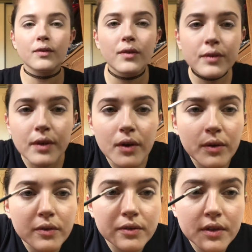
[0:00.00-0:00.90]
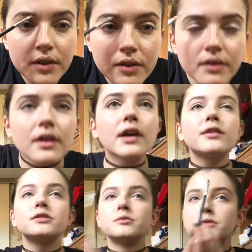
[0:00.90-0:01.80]
So you just
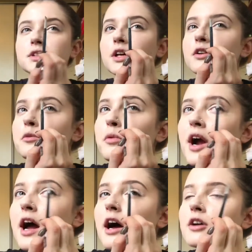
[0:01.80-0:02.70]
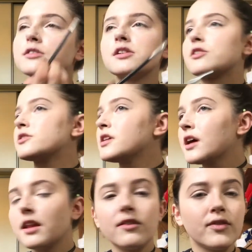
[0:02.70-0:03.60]
have some subtle brows that are
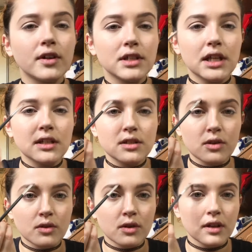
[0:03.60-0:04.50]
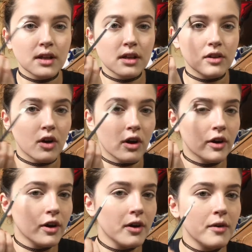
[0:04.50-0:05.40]
slightly filled in, so they're a little
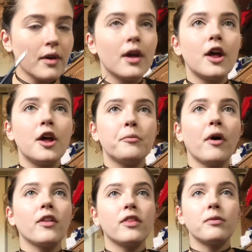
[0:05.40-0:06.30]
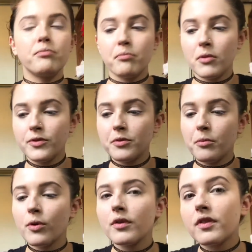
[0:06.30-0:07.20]
darker. But the most
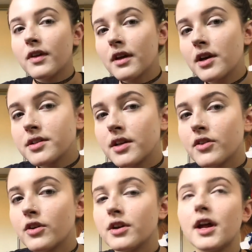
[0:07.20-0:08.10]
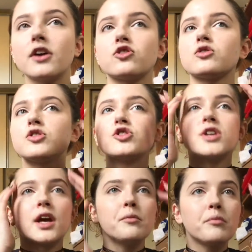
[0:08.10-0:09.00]
important thing is that they're a natural
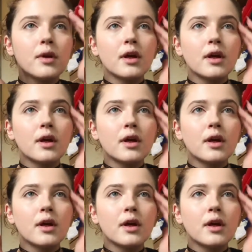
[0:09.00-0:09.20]
shape,